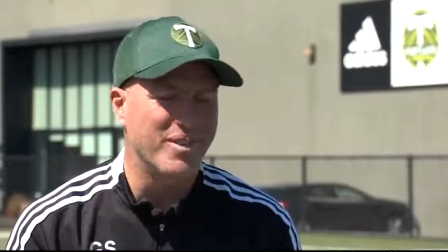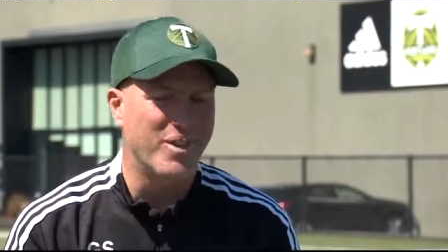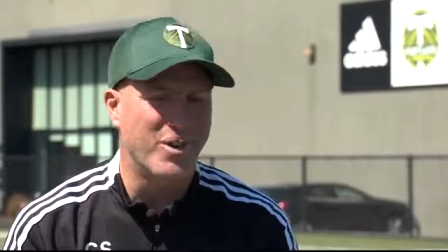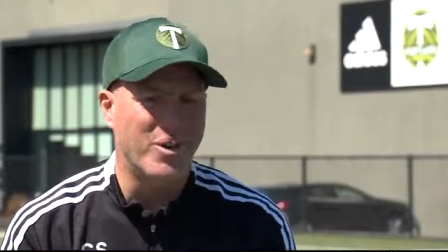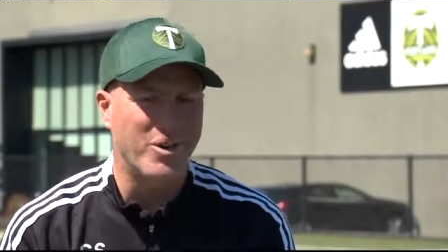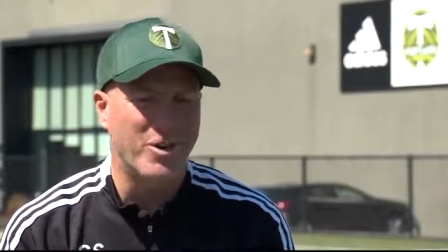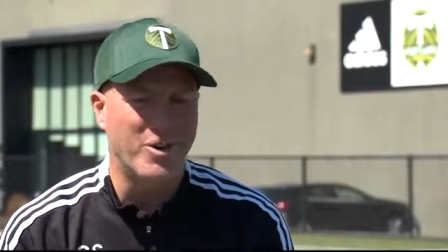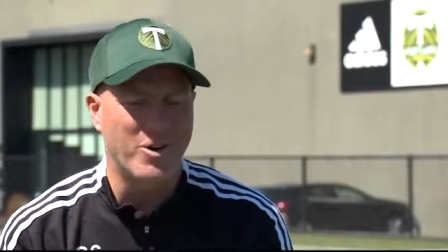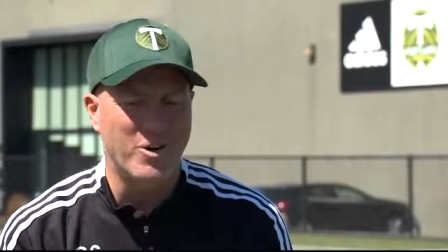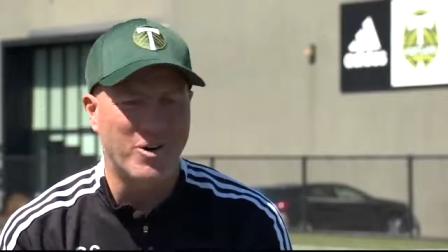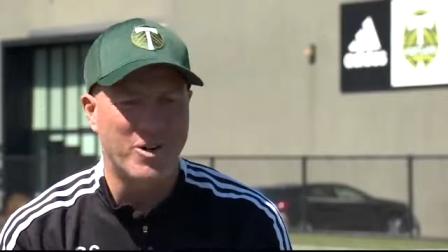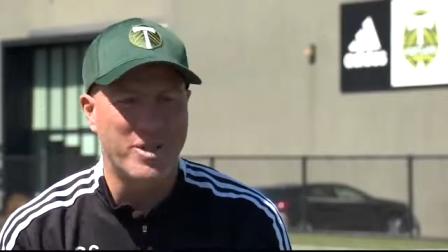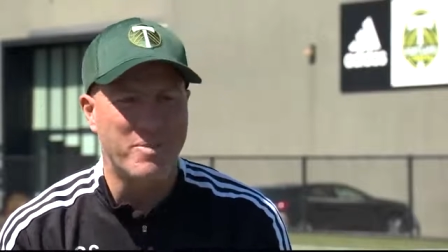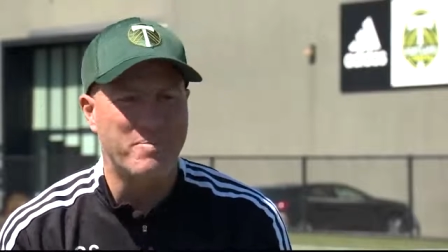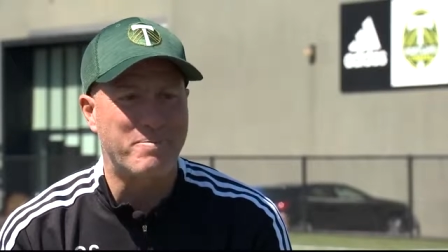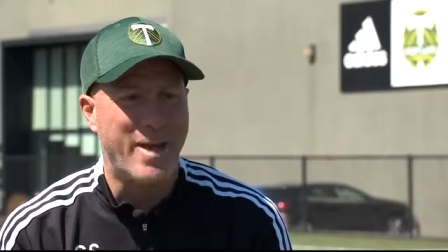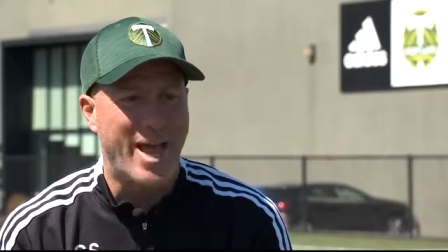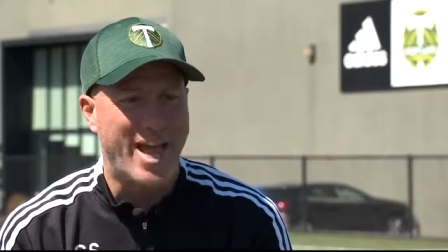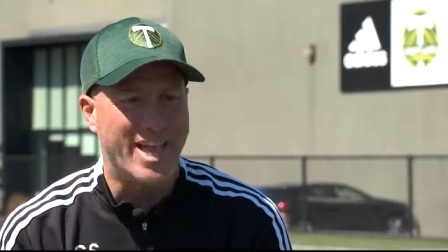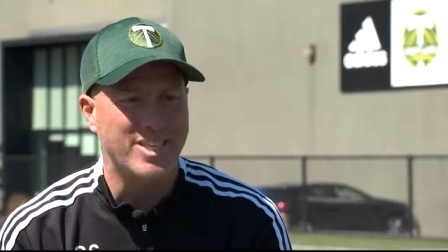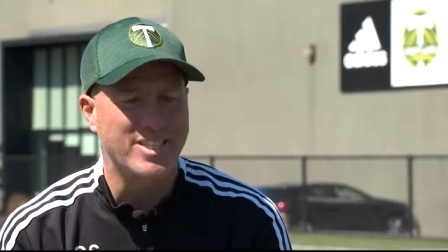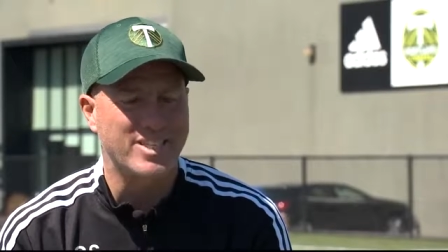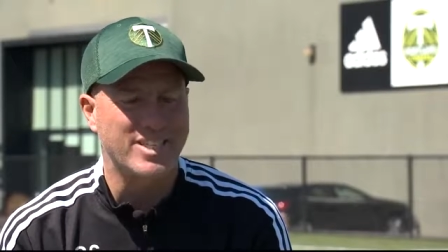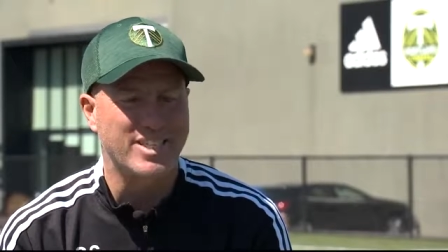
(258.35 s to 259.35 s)
or, or the
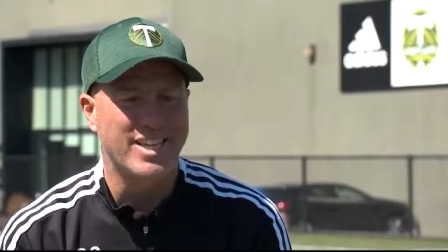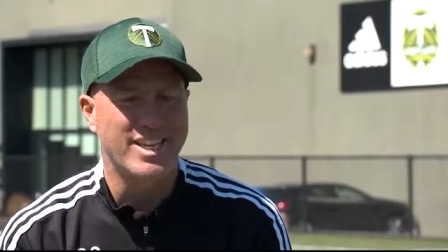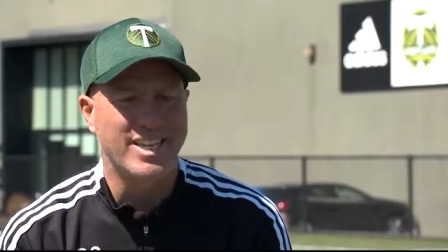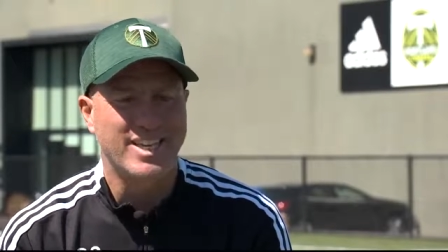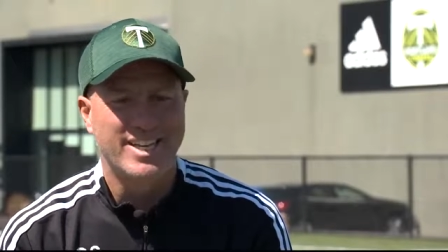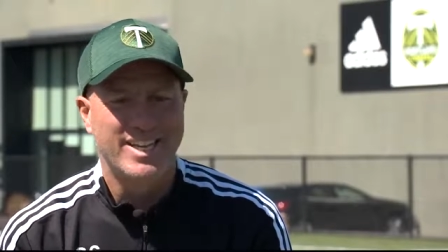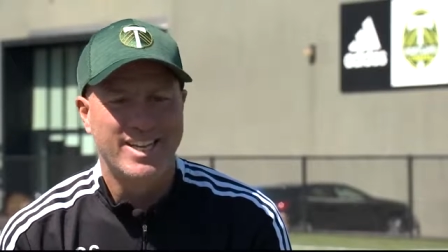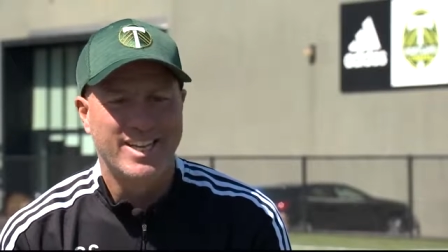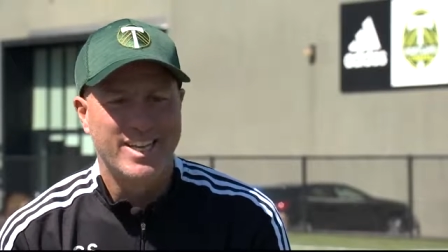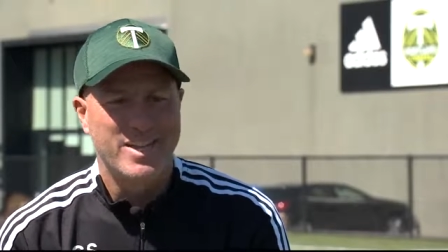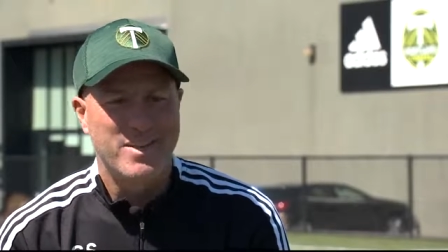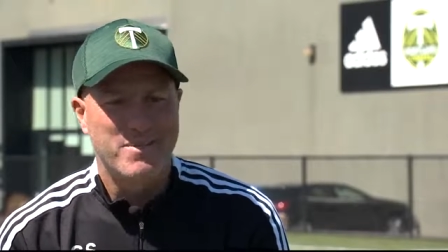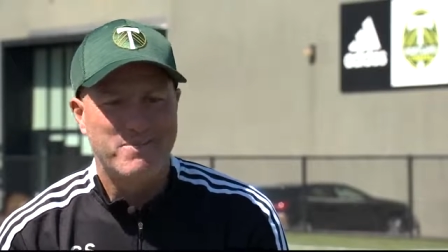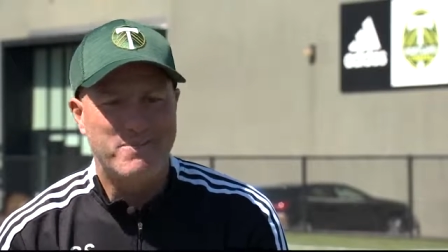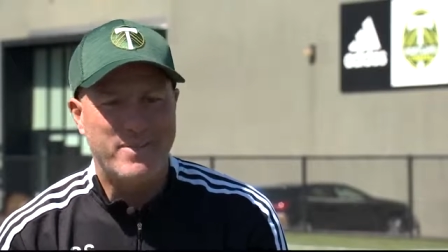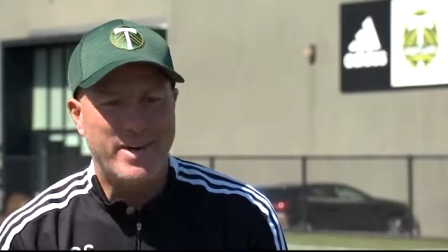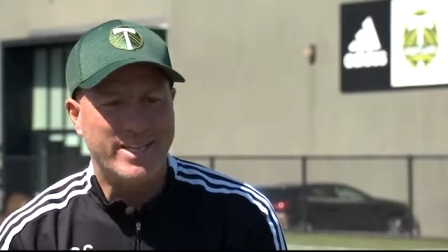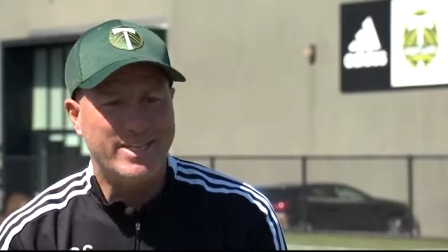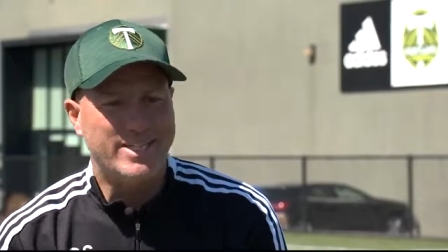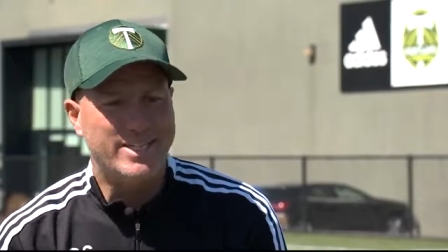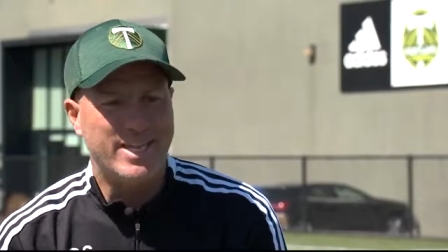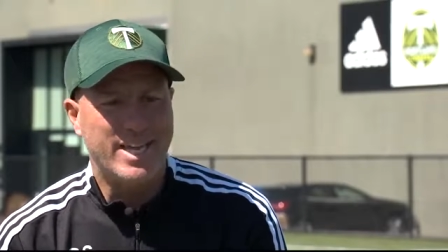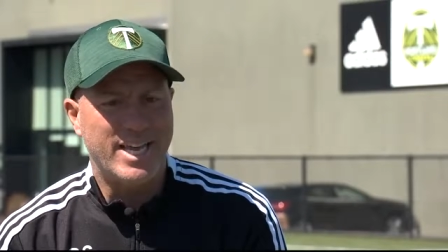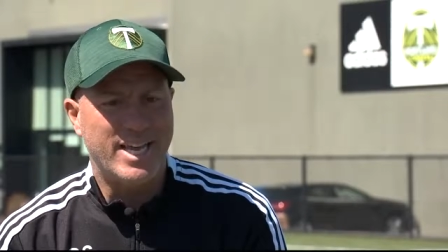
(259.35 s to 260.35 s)
past
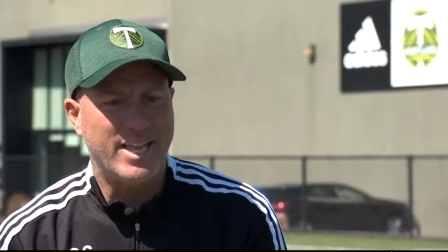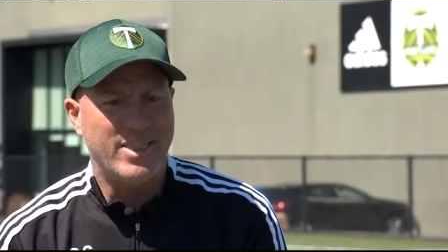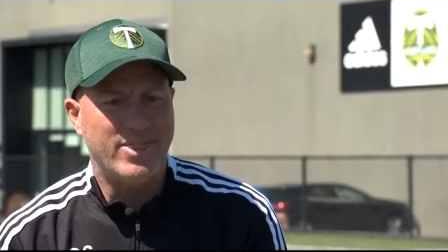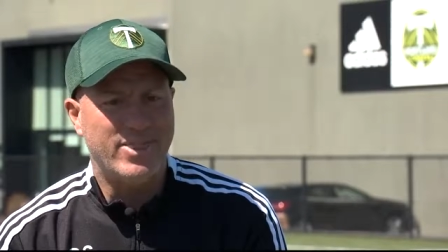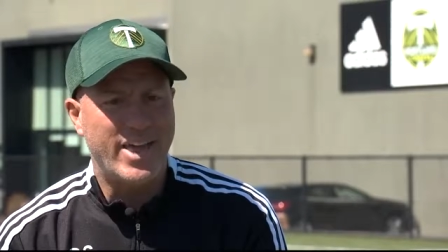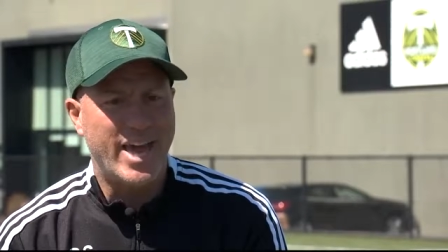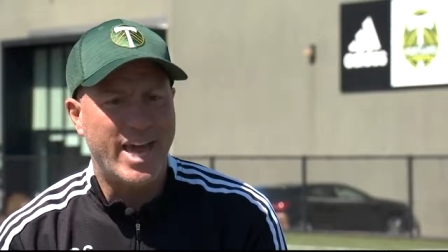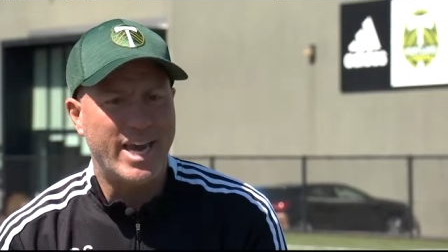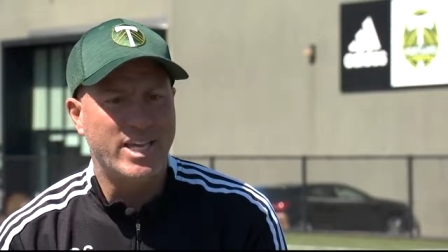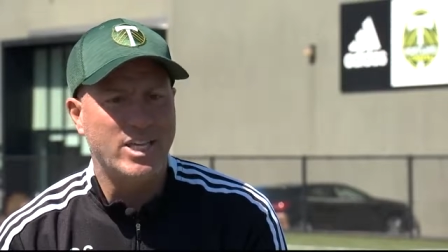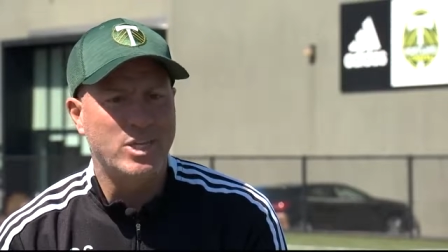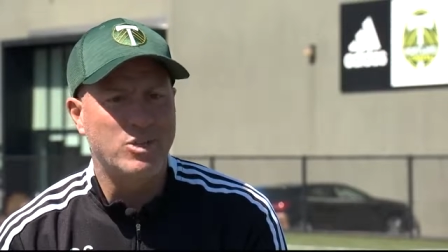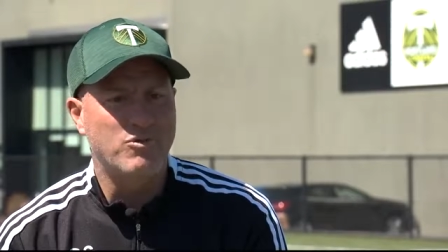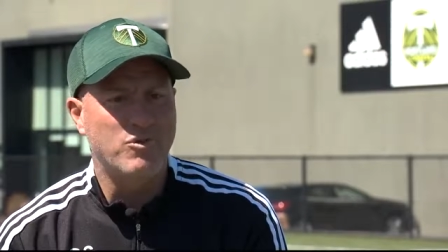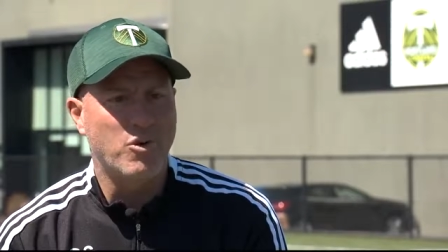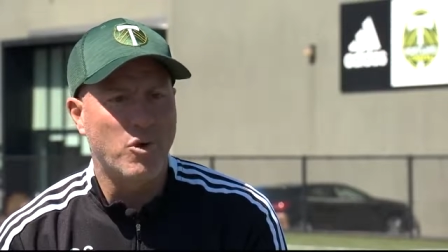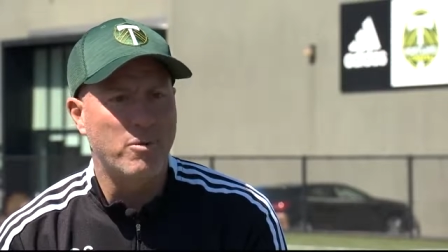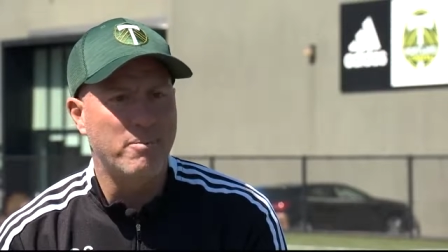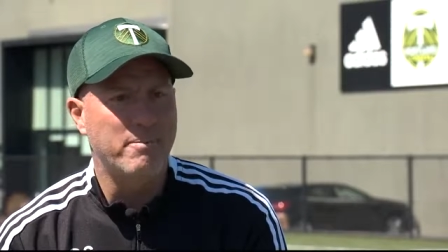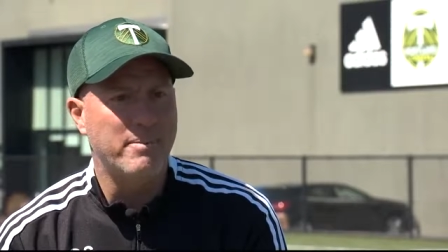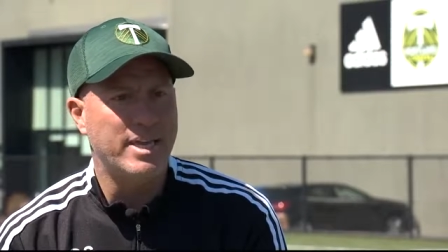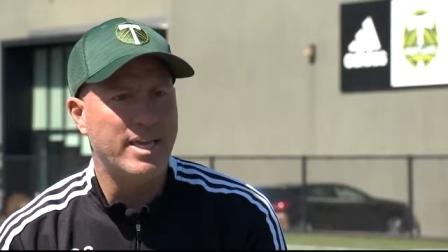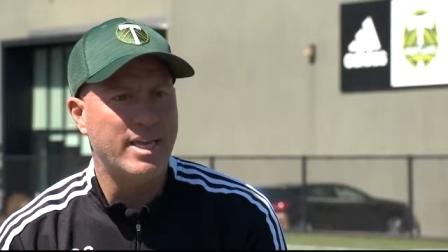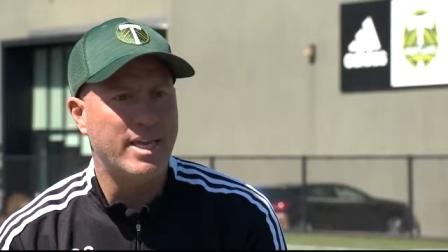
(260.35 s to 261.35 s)
but uh, that is
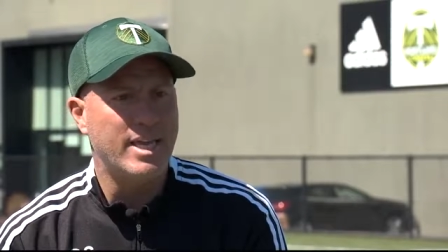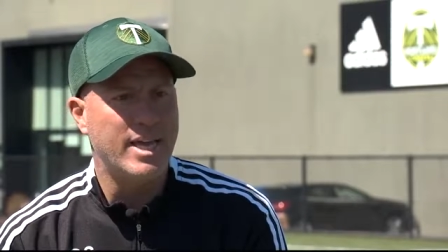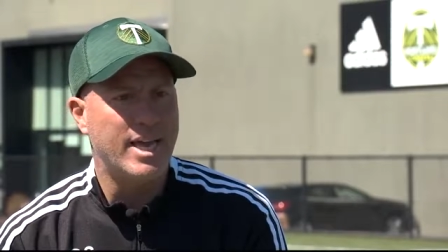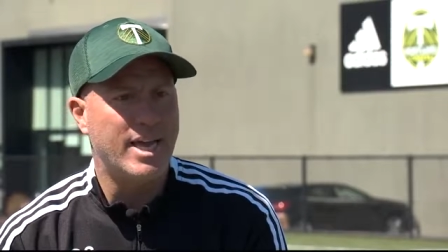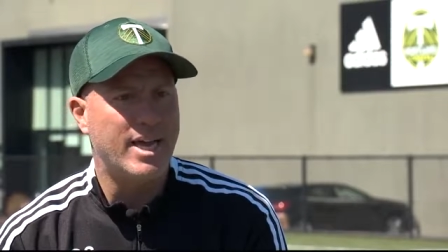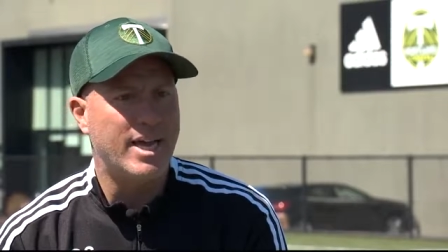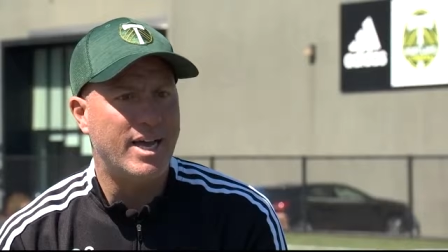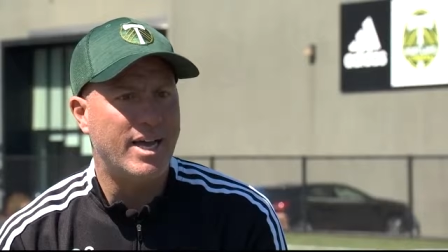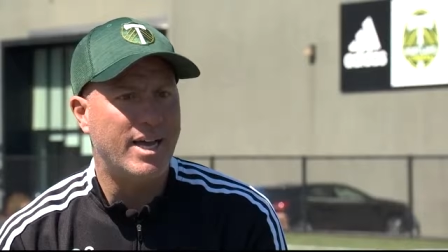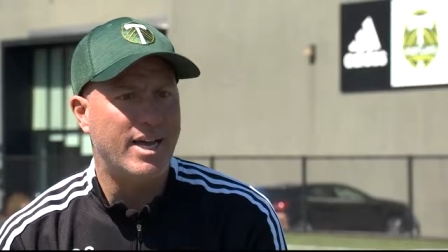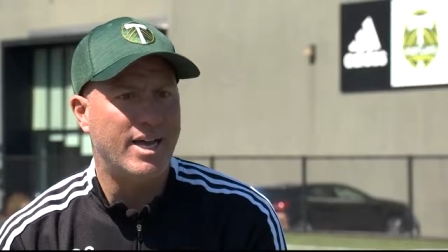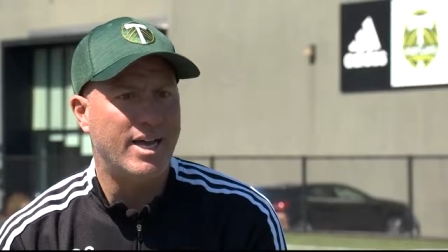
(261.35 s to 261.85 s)
for me uh,